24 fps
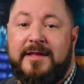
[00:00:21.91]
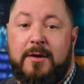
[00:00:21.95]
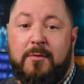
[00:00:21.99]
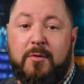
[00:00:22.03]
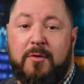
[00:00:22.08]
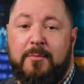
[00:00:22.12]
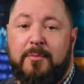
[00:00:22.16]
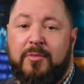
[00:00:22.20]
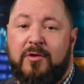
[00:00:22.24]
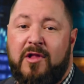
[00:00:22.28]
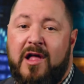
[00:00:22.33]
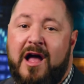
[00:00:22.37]
they
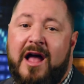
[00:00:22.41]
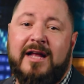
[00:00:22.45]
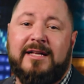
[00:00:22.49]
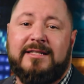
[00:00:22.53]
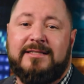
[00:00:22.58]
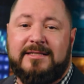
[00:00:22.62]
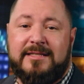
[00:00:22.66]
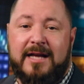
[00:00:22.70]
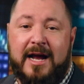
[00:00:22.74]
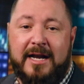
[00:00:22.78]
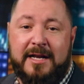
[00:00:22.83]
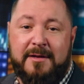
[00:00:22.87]
were
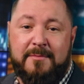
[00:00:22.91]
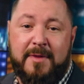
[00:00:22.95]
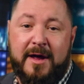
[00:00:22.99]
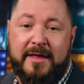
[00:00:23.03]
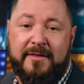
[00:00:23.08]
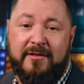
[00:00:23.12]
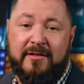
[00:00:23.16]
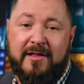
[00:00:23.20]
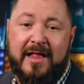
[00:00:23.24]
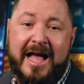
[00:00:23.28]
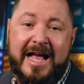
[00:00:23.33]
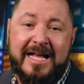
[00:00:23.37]
blindsided by
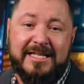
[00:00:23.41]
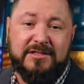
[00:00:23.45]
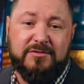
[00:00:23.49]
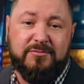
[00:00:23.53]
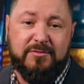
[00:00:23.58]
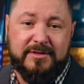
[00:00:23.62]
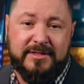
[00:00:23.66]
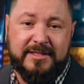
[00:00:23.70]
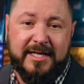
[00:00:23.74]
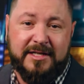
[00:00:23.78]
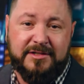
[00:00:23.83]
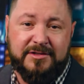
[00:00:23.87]
the last
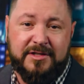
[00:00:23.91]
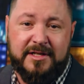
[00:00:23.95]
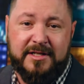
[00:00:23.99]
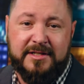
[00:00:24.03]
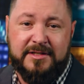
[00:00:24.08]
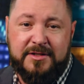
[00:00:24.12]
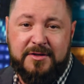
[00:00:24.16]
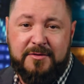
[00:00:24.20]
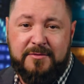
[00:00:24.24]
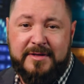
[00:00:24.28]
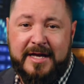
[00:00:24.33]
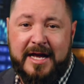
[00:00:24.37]
recession
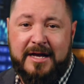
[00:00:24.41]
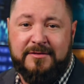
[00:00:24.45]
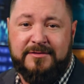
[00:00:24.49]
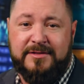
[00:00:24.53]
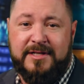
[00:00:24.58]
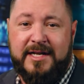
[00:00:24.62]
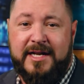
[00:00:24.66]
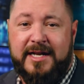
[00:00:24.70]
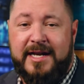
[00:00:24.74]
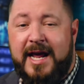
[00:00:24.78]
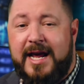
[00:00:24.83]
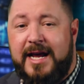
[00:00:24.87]
in two
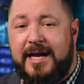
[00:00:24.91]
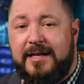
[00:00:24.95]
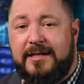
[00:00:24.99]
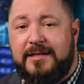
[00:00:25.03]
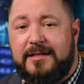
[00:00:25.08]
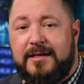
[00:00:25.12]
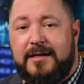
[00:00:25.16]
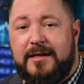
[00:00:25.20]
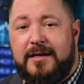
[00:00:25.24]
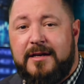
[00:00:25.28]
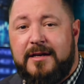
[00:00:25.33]
thousand eight,